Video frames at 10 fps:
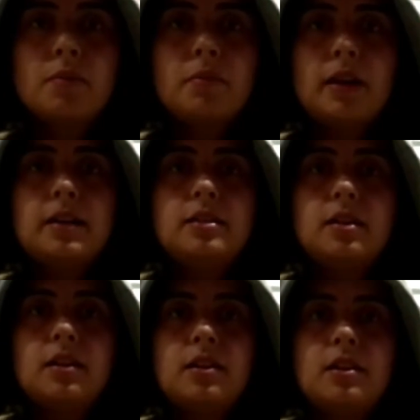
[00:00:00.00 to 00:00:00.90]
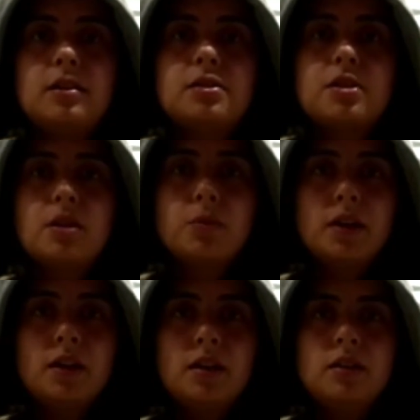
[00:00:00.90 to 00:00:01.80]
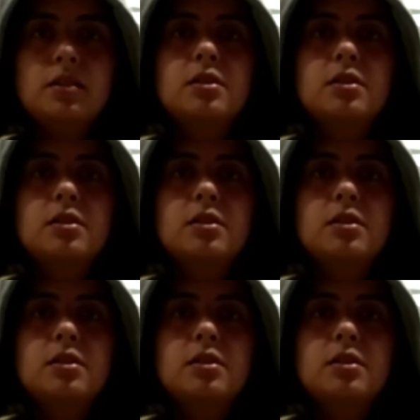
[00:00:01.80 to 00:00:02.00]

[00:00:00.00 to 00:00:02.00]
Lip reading: by the drawing.